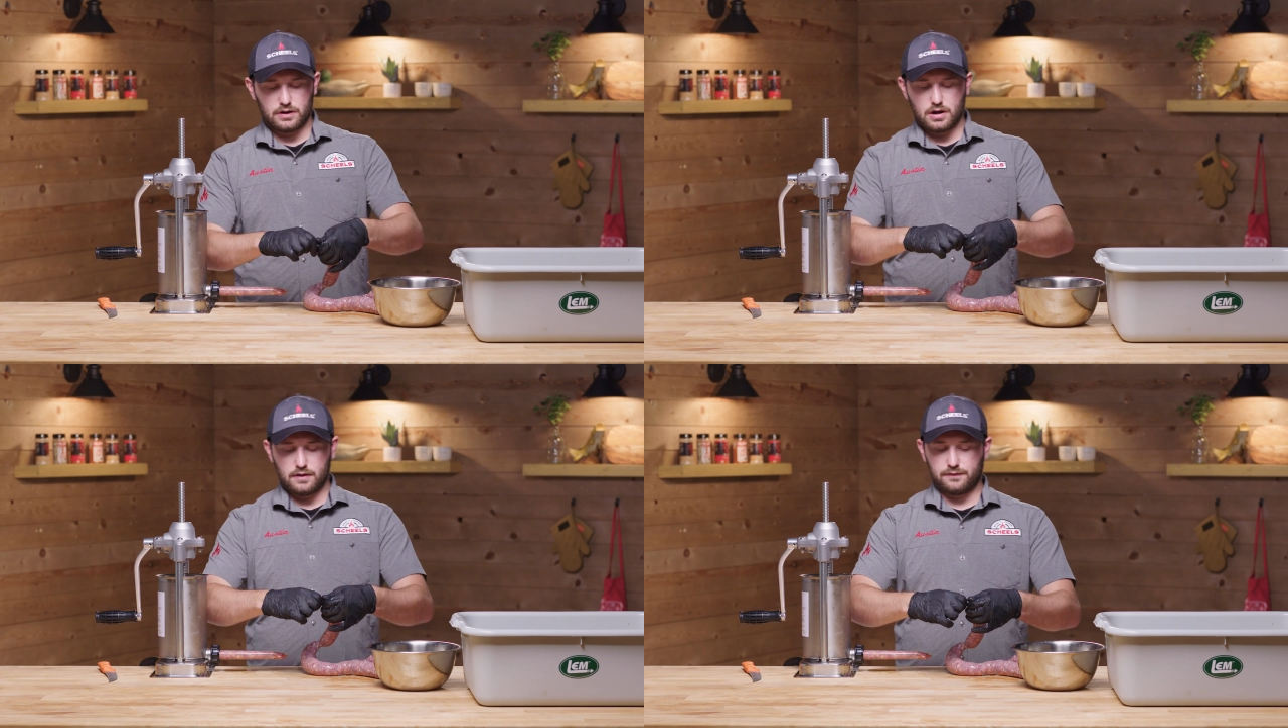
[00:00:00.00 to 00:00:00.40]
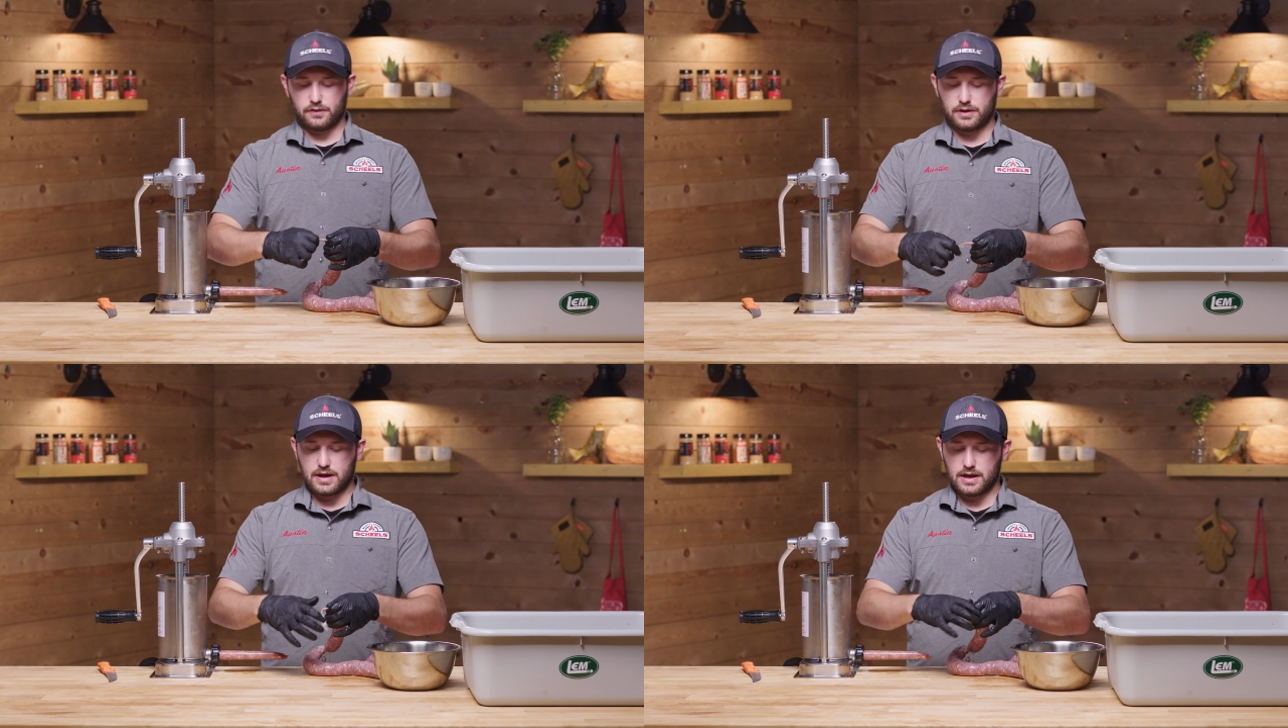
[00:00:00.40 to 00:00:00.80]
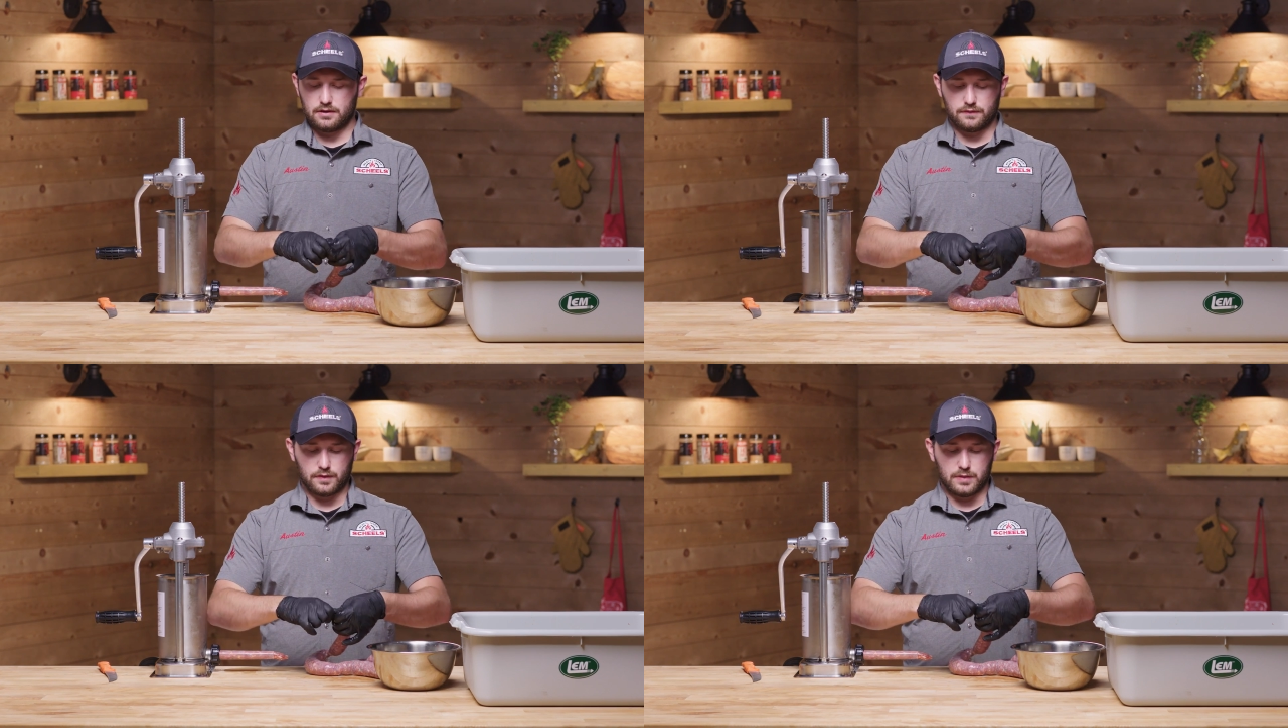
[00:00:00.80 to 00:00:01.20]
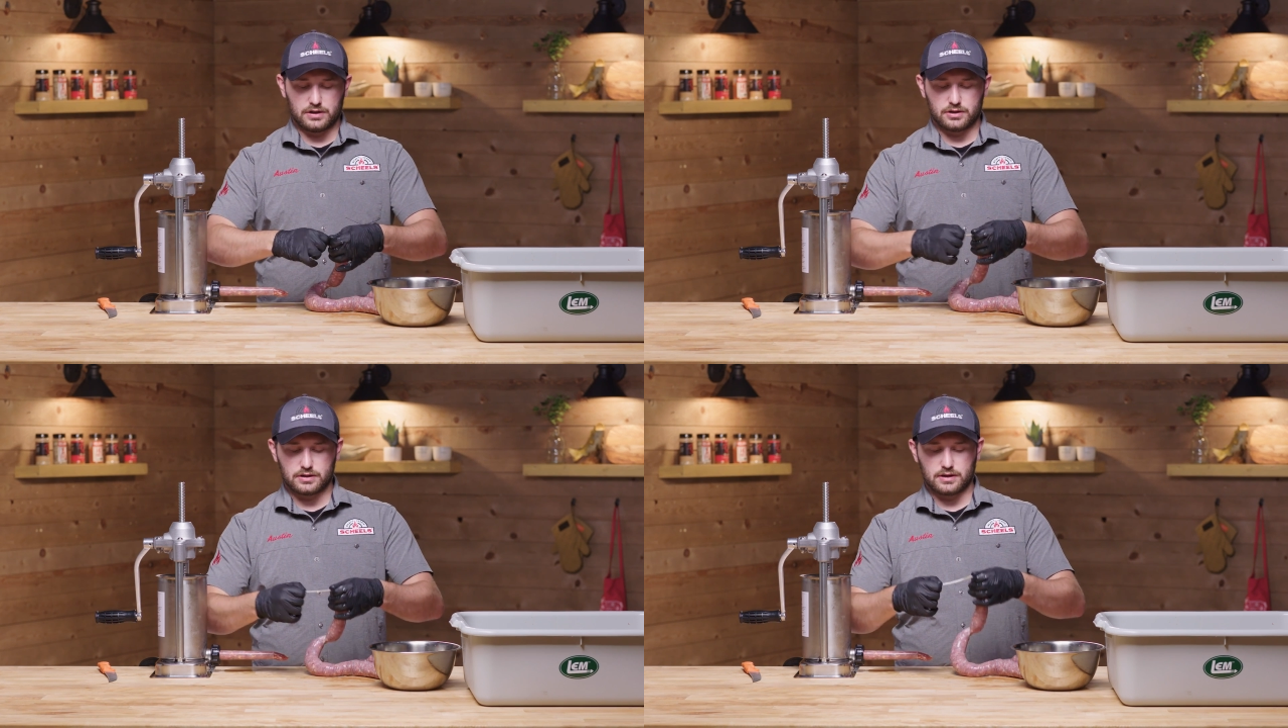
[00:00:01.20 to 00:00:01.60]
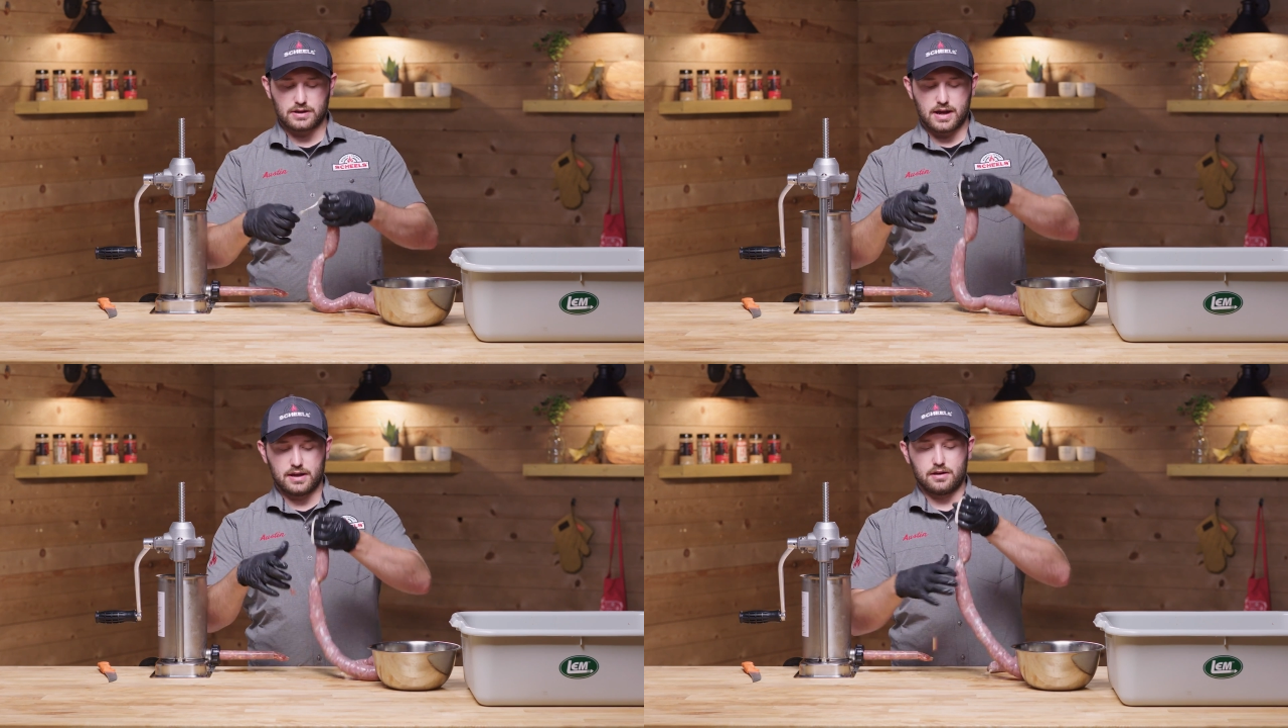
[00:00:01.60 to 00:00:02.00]
enough for the end for me just to
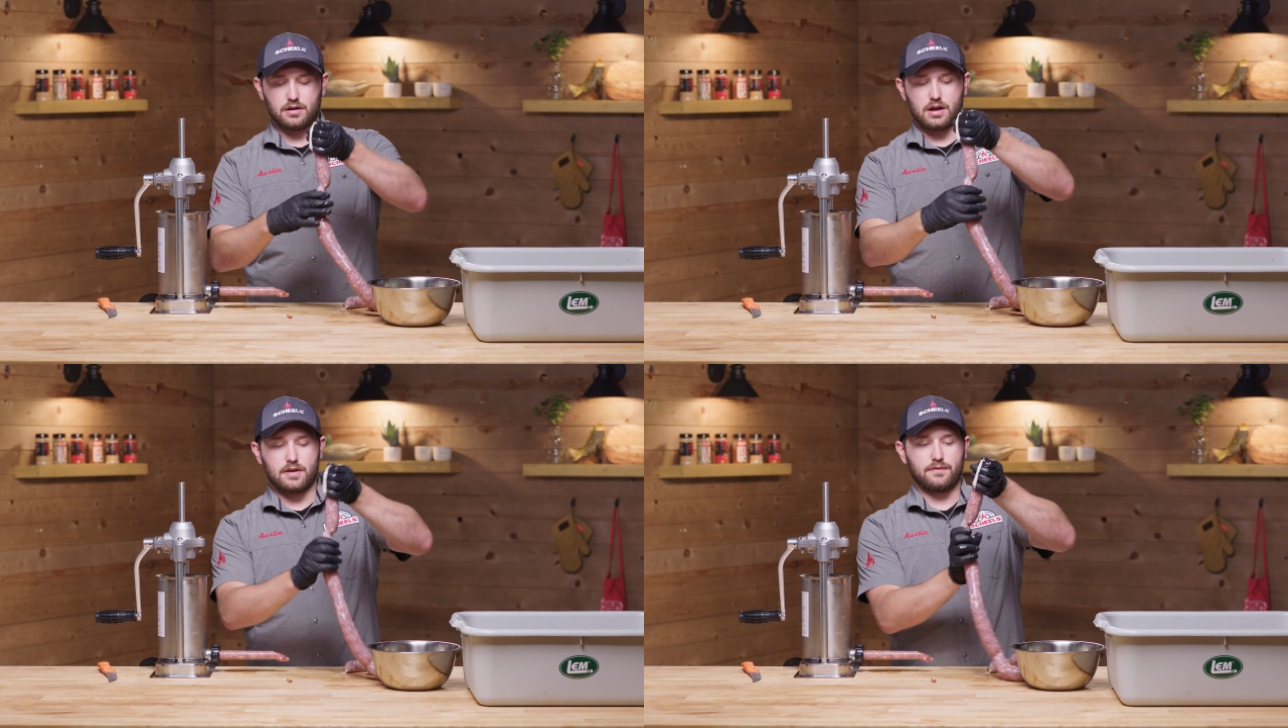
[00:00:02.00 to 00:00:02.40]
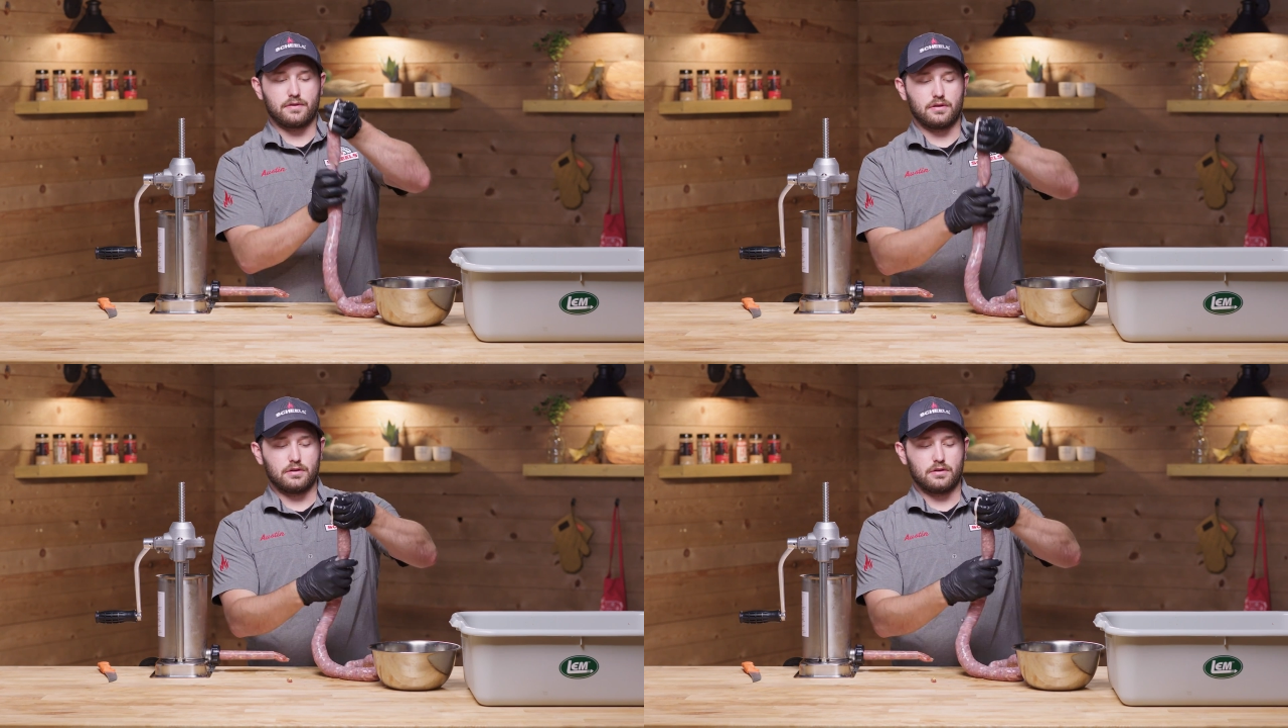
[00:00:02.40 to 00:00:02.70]
tie it off.